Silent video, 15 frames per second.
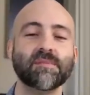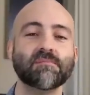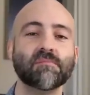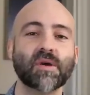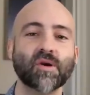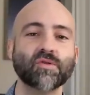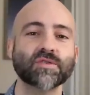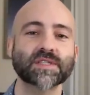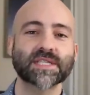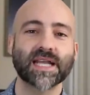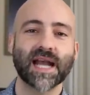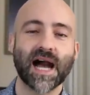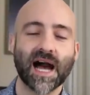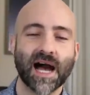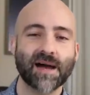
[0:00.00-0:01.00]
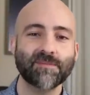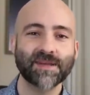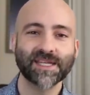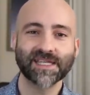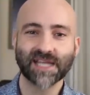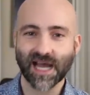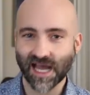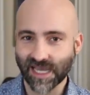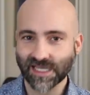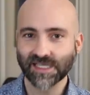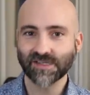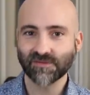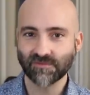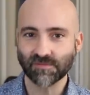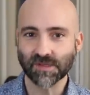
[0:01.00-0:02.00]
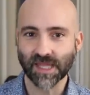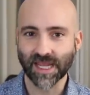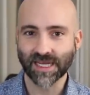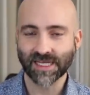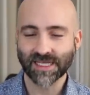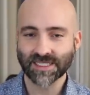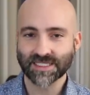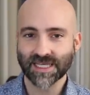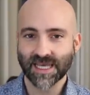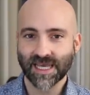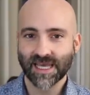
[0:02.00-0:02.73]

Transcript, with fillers: most common kind of planet